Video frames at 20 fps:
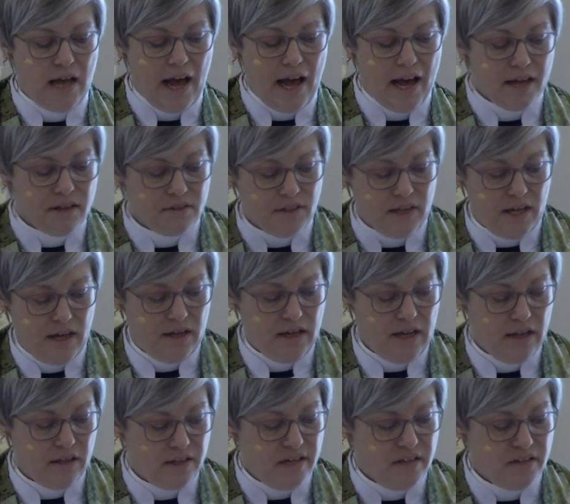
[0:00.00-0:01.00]
I
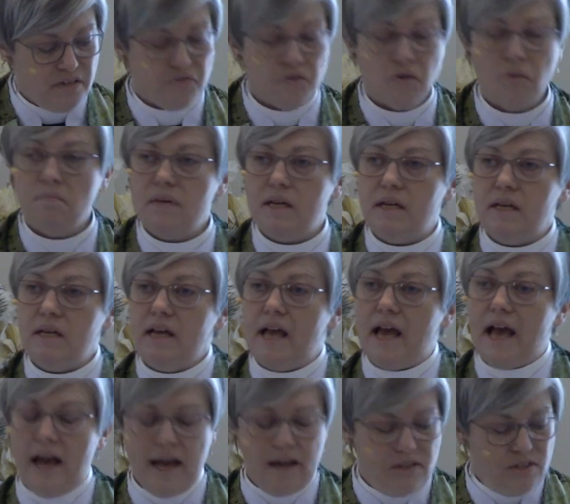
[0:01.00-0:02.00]
think, at least for me,
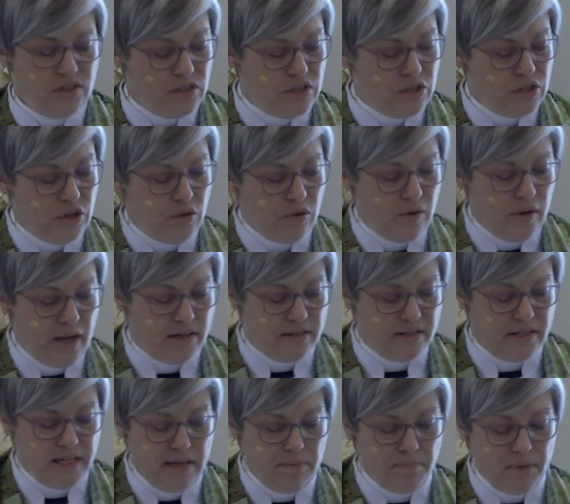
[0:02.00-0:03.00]
adds to
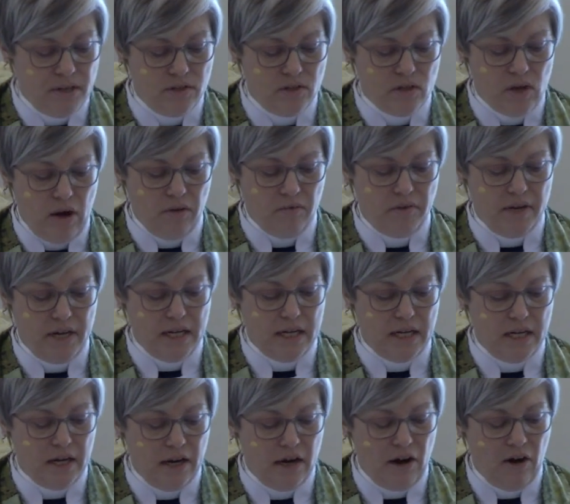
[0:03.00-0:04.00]
and deepens our
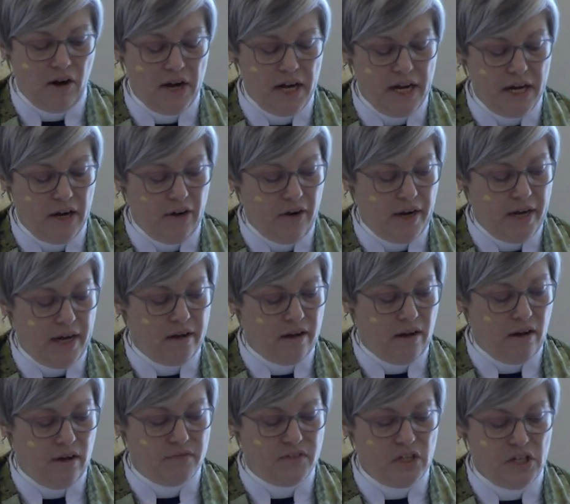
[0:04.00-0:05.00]
reading and our hearing
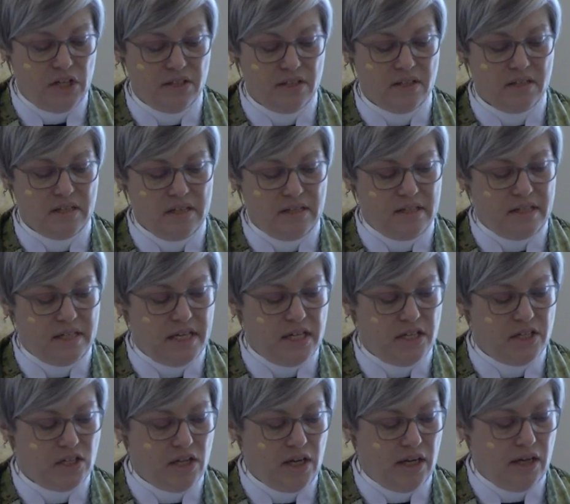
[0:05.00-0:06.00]
of Jesus'
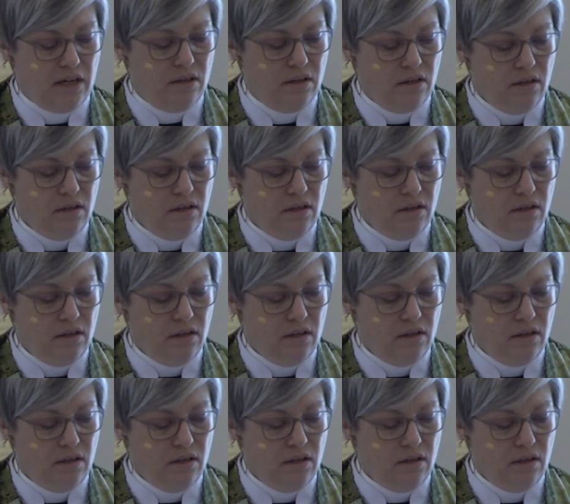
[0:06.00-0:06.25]
teaching.